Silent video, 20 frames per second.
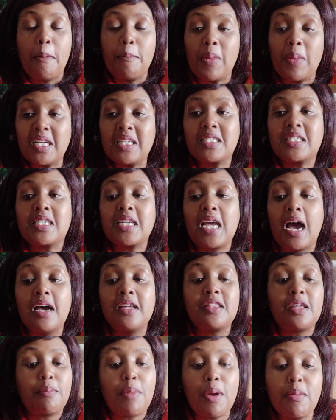but
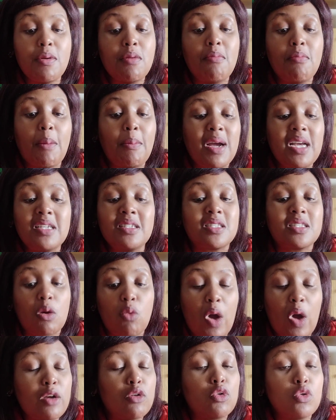the baby mama is the
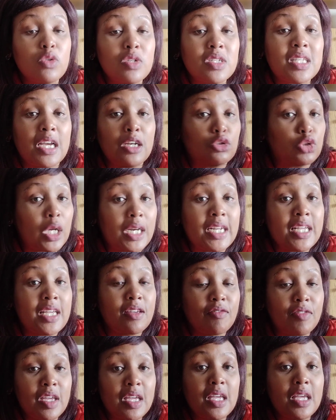one who's actually
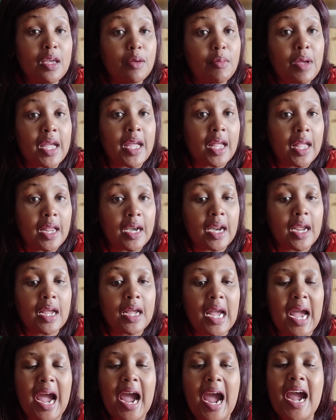giving him a
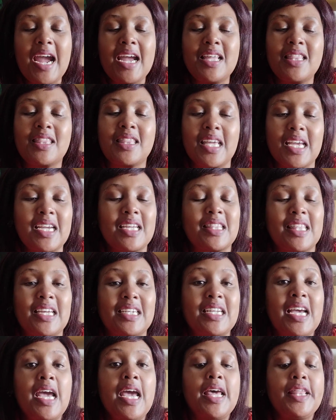headache. I think
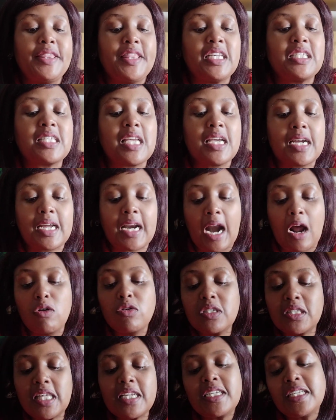that there's a
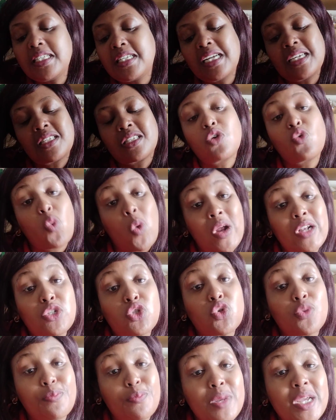ground that he doesn't
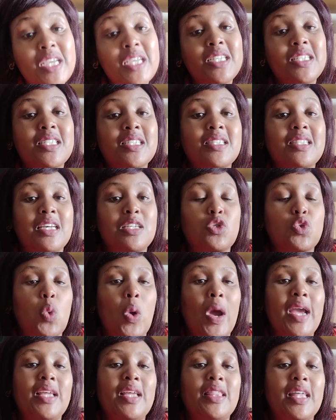want to meet. That's
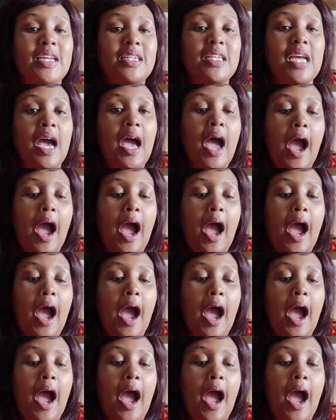why that